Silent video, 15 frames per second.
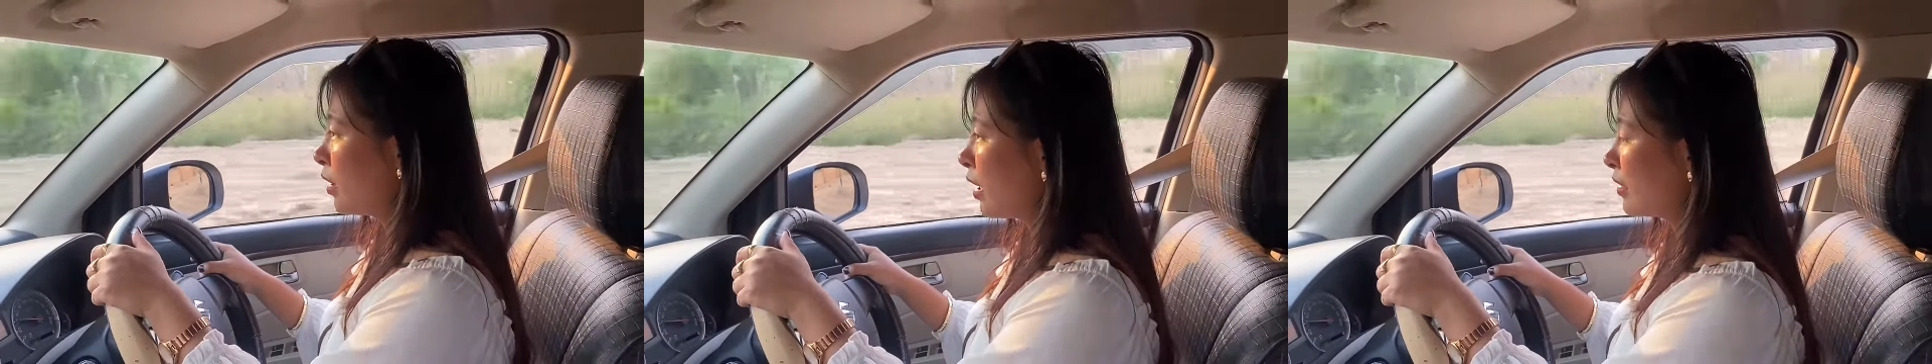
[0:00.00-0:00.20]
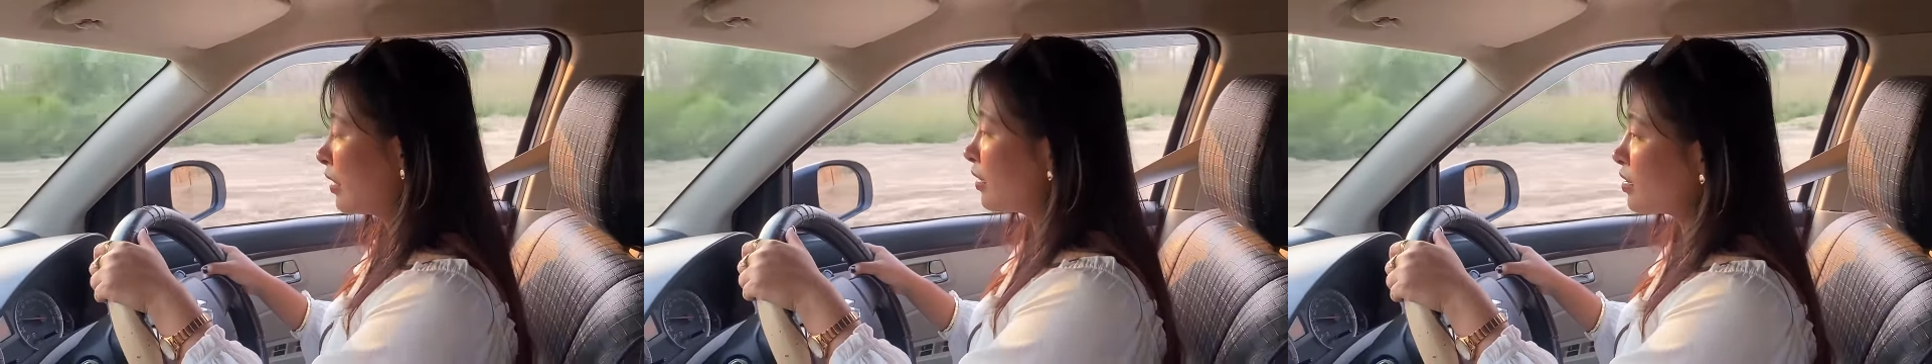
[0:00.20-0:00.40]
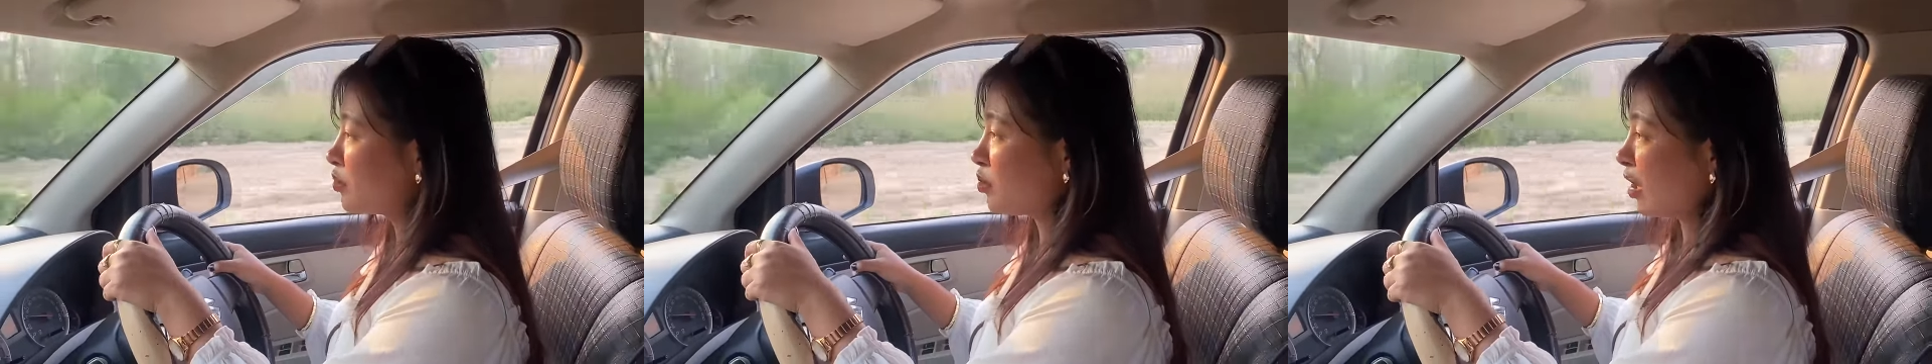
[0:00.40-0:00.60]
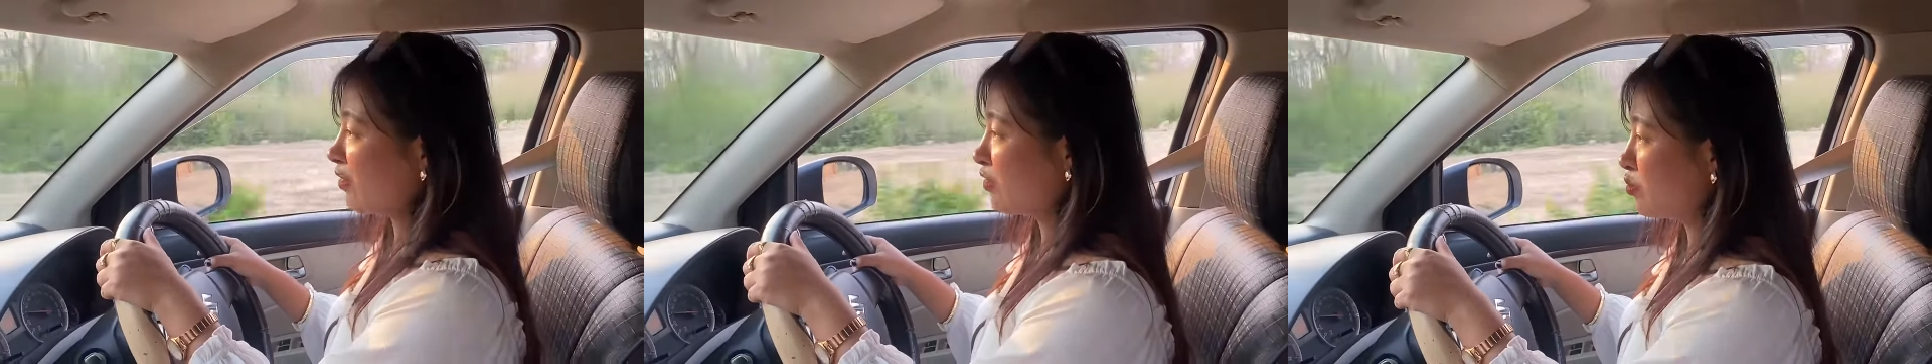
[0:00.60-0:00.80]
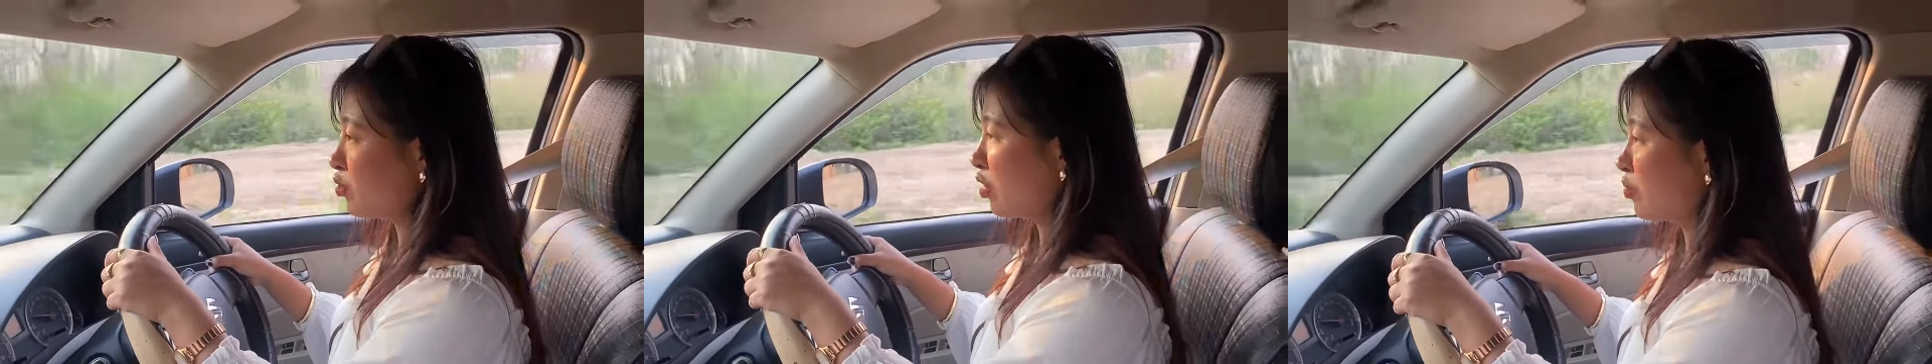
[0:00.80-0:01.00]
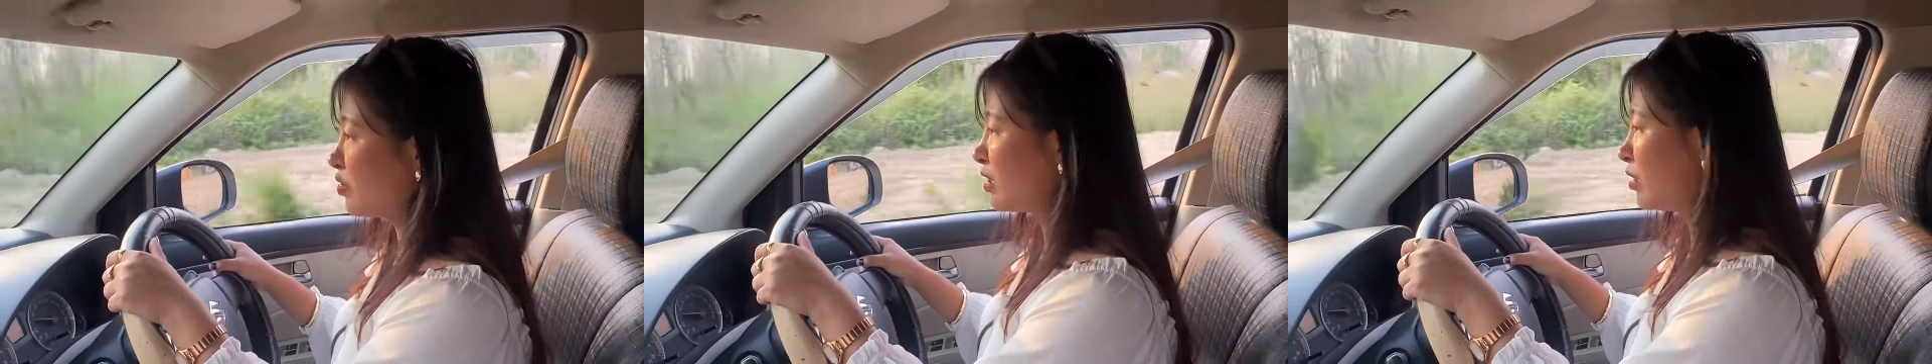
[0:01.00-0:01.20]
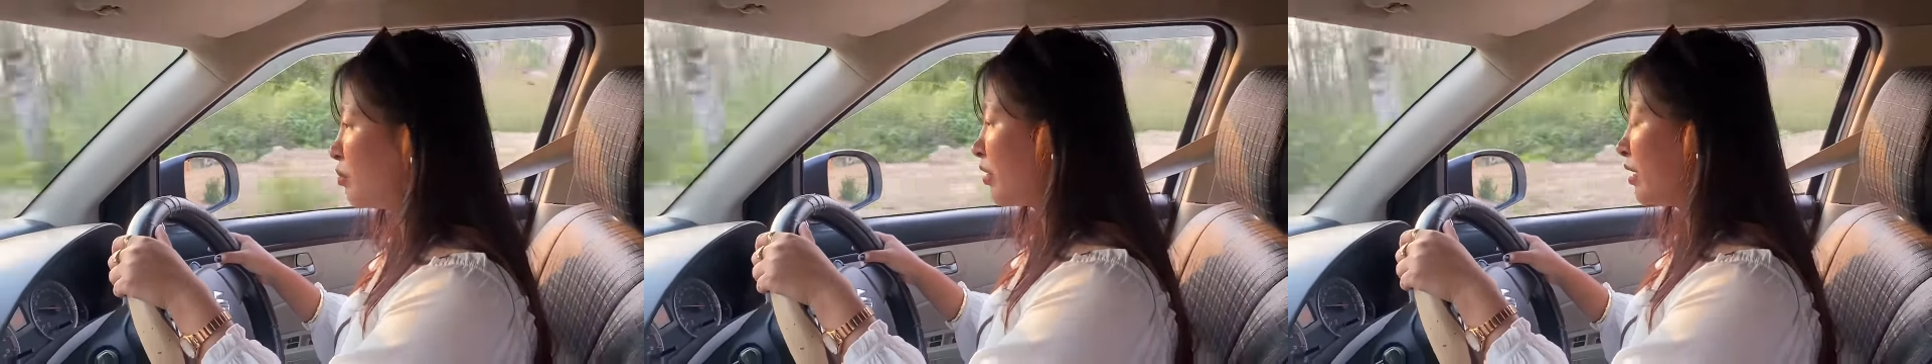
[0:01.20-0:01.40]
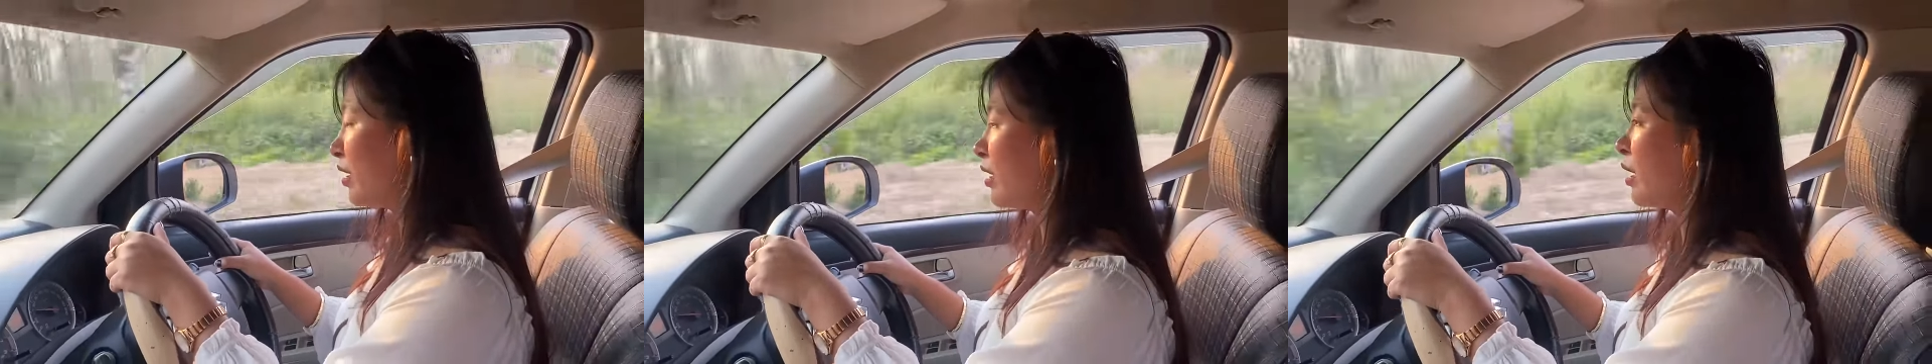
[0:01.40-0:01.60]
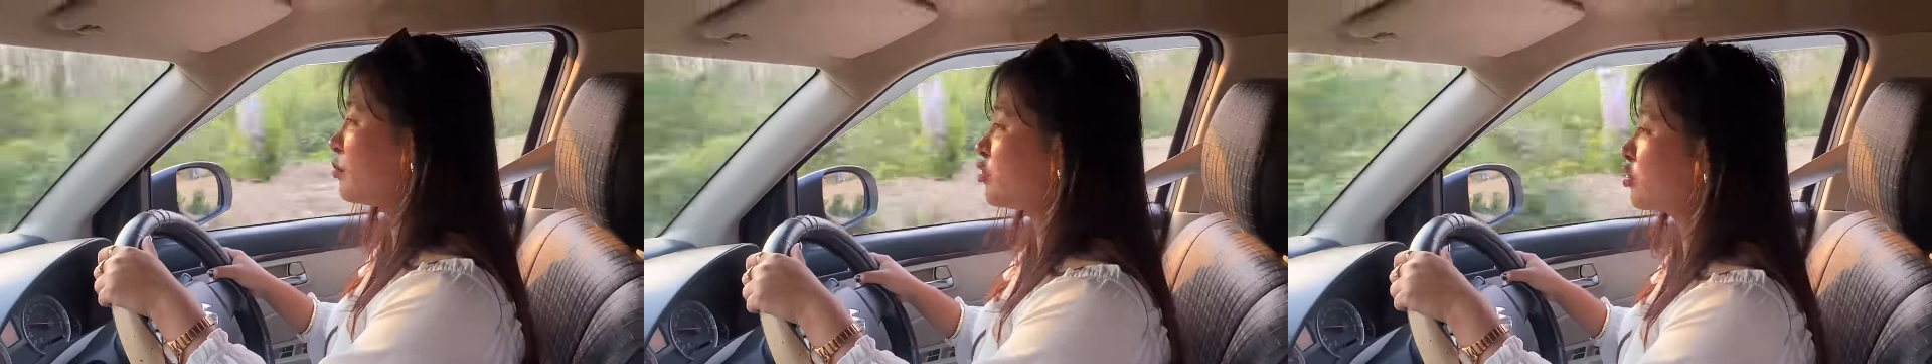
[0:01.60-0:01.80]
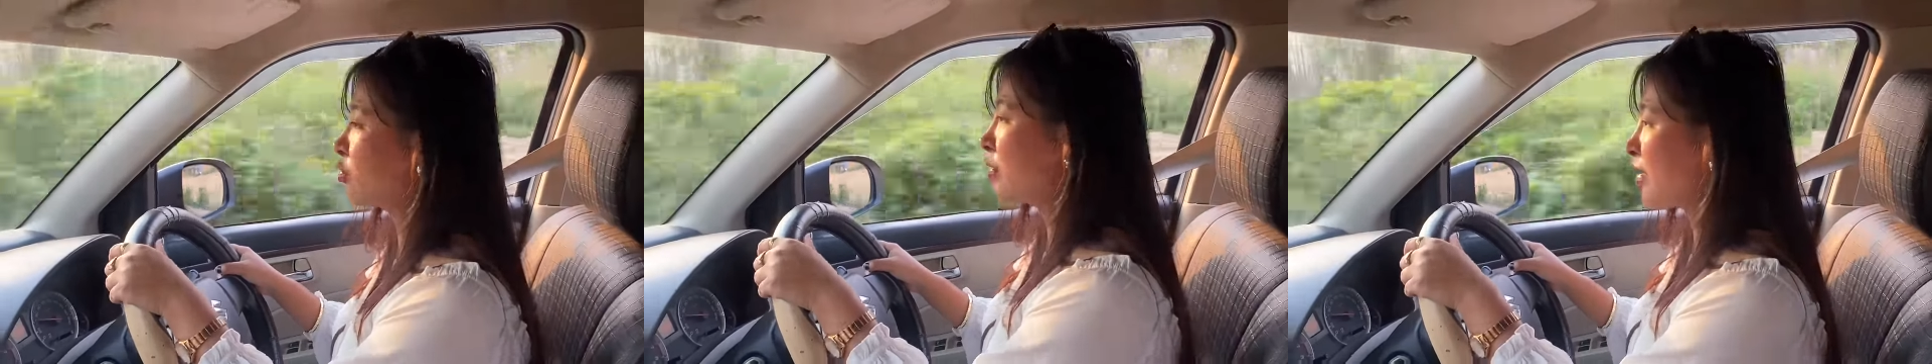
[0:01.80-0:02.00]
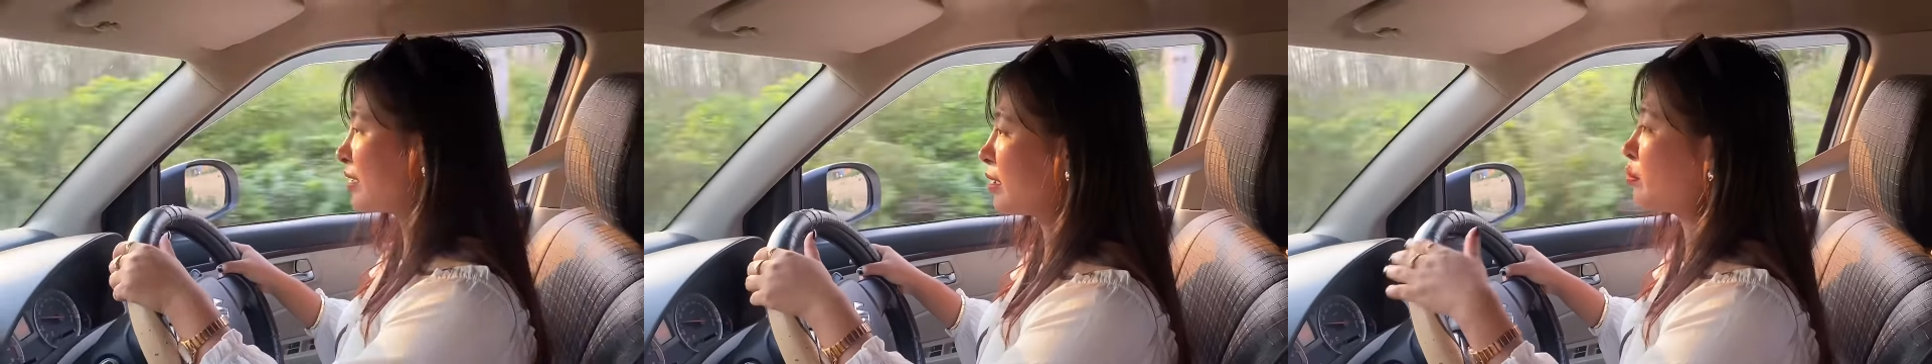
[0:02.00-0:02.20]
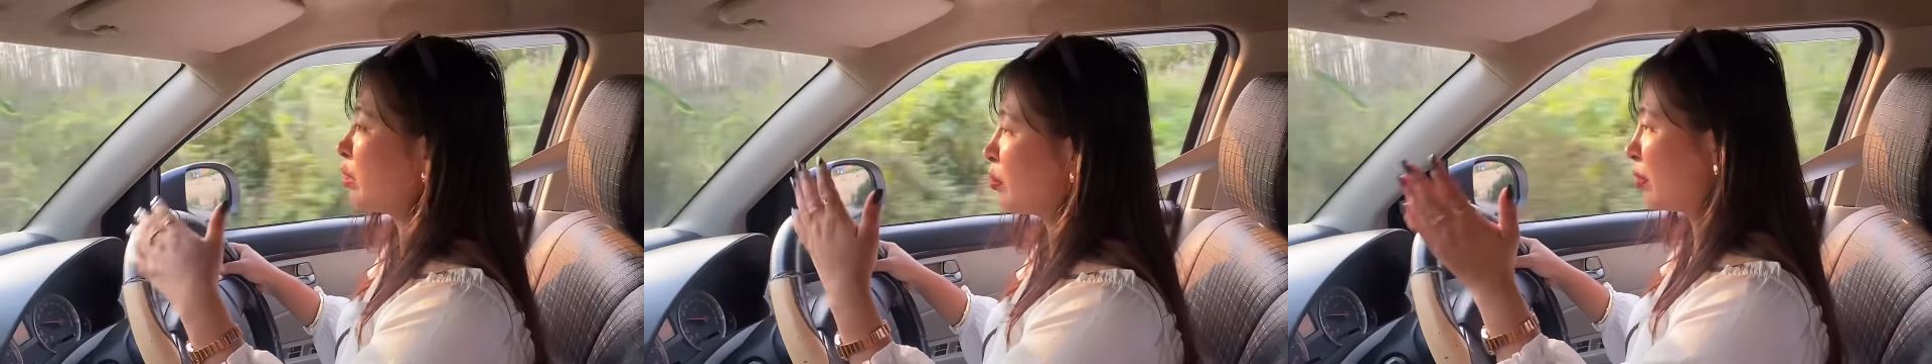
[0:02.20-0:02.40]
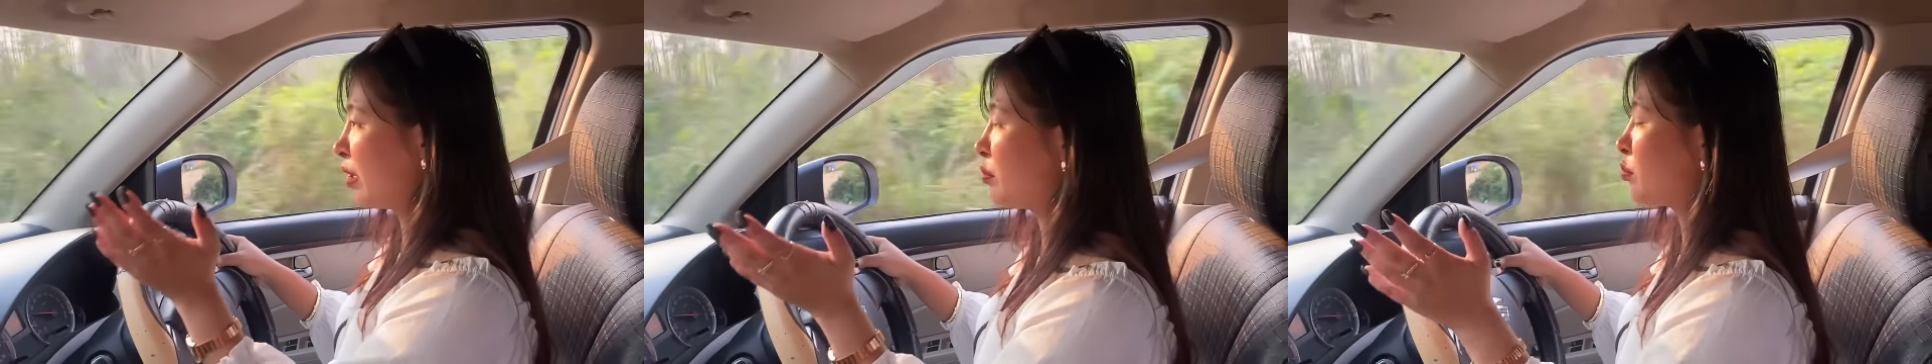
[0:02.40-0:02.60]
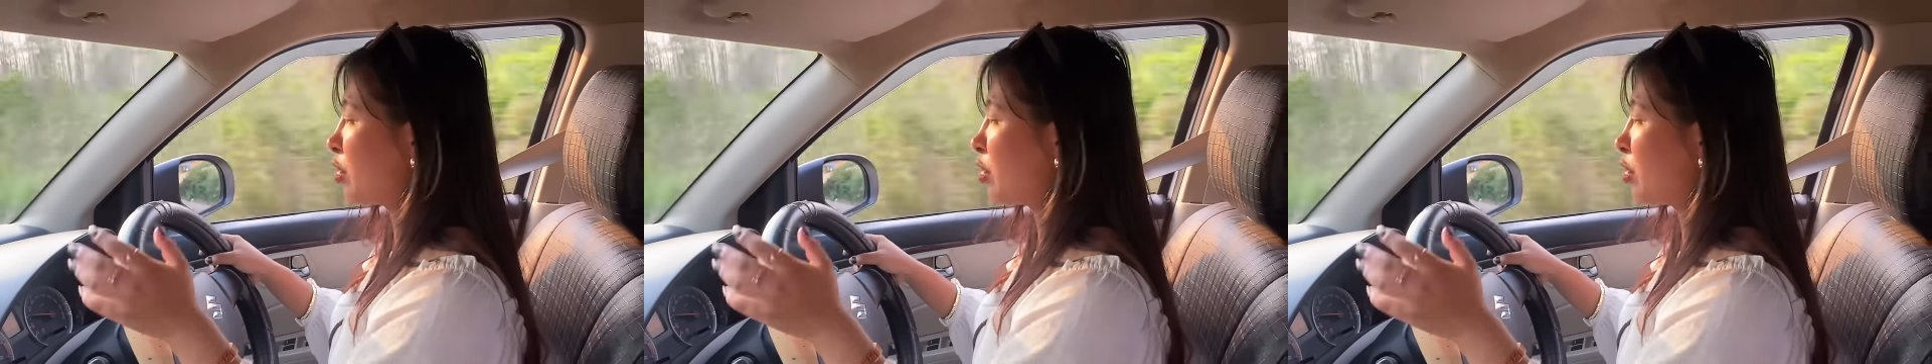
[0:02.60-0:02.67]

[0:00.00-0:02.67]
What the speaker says: I think it's a private property, but then I'm sure as a public